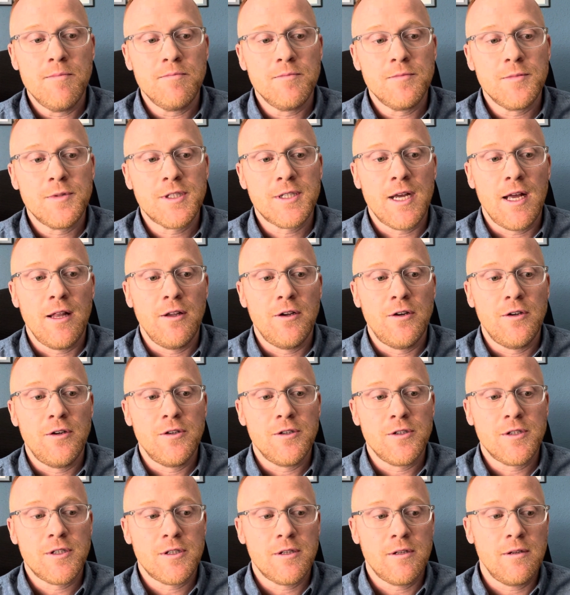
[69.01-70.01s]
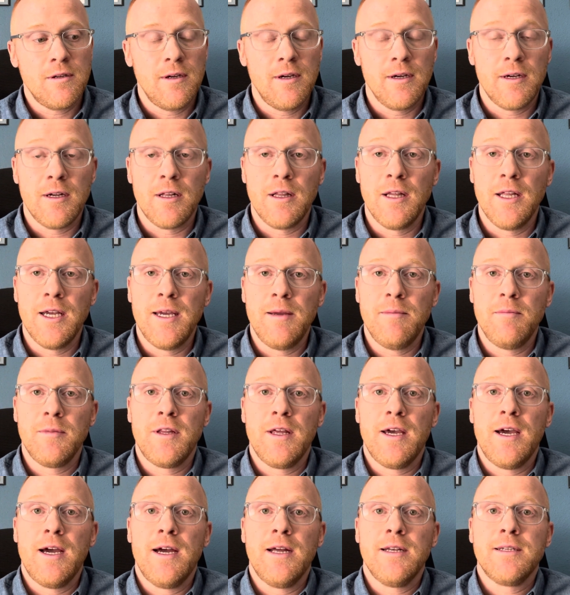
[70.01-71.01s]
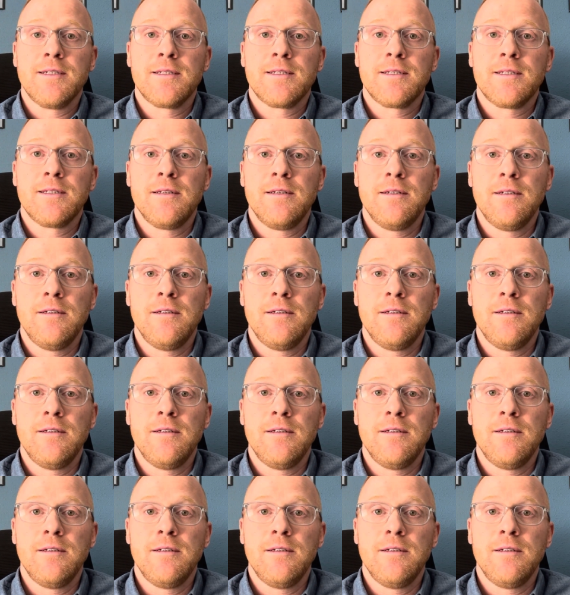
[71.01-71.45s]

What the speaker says: Sellers claimed that,